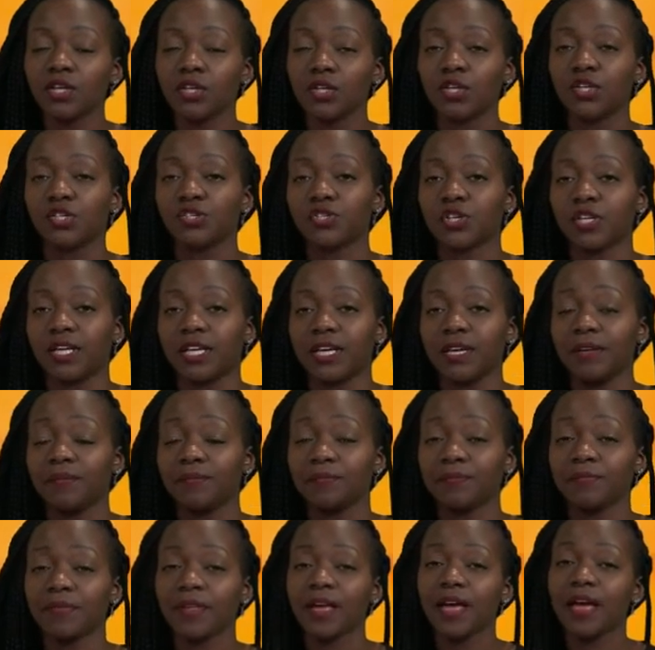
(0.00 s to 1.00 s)
Usually,
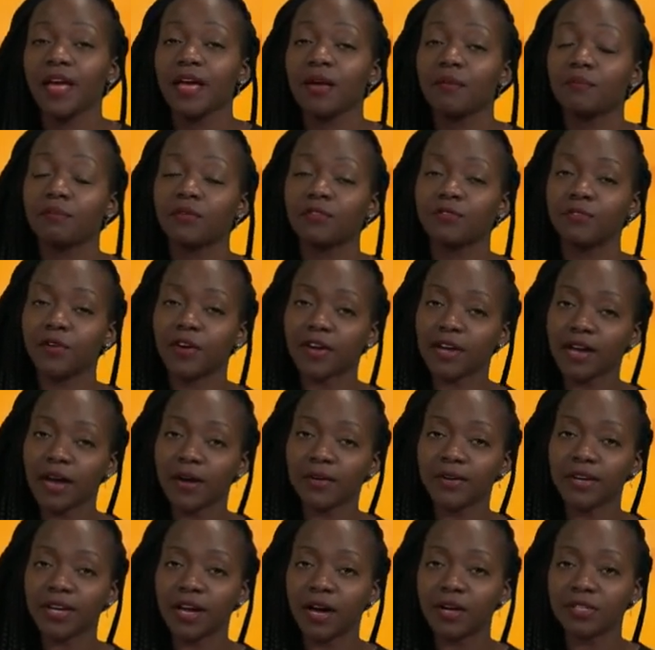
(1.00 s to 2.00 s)
before
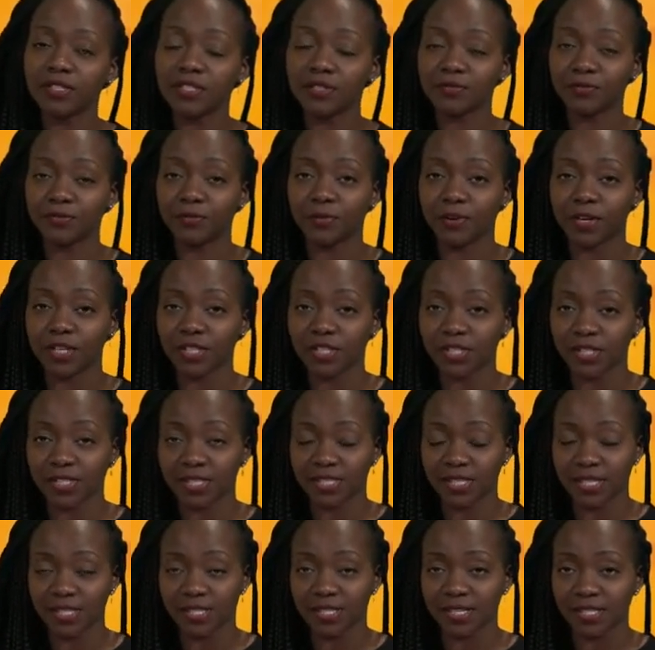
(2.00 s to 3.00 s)
carrying out inferential
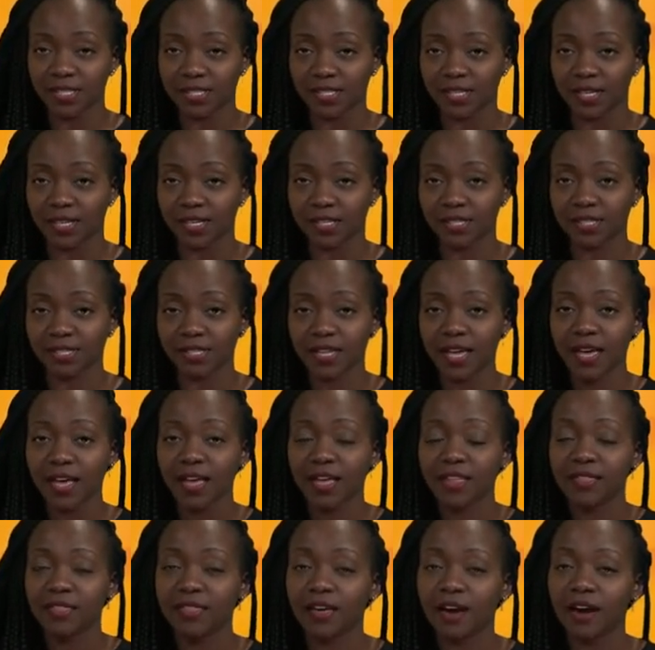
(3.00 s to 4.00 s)
statistics,
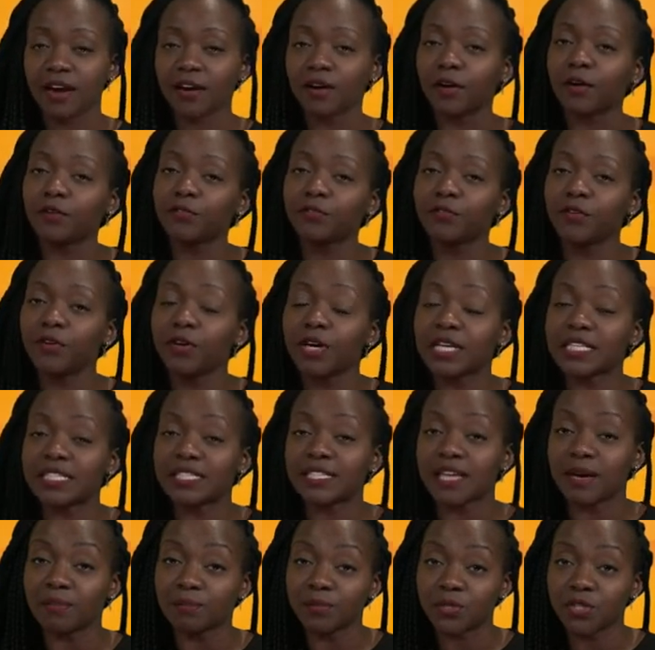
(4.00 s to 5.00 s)
there are a few
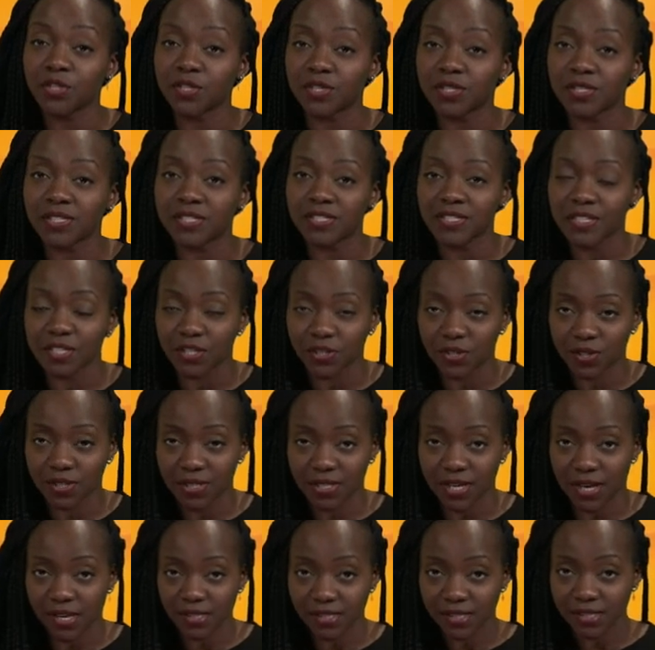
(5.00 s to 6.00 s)
assumptions that you
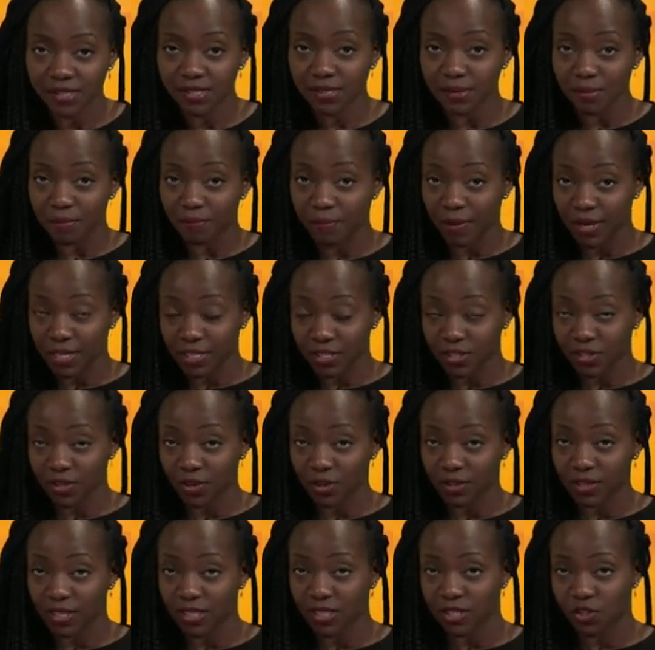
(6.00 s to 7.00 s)
test based
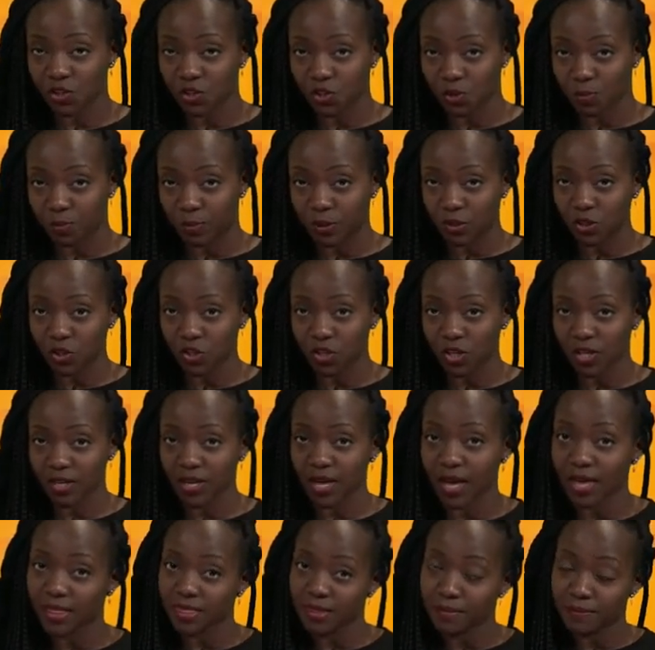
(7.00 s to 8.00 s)
on the
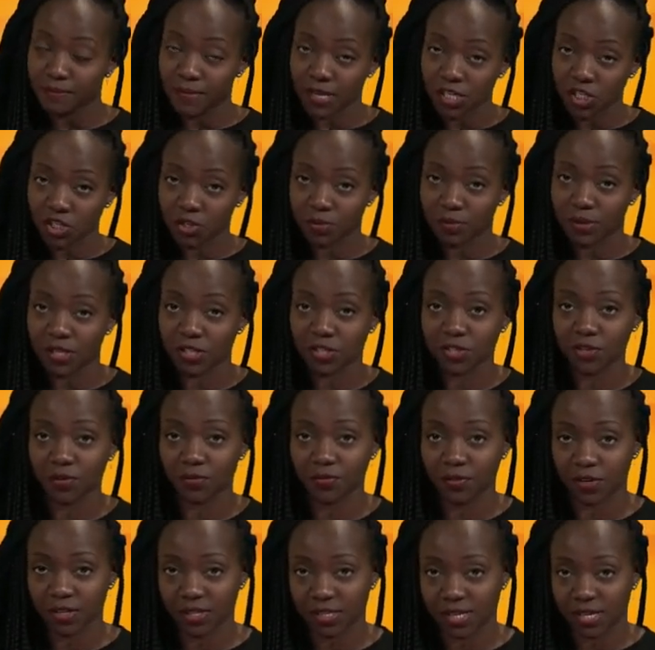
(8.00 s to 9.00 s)
distribution and the measurement
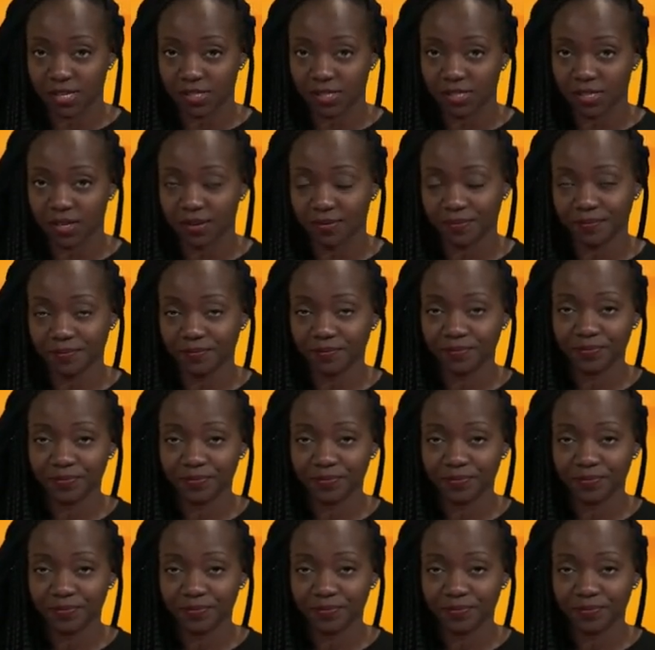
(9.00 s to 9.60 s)
of your data.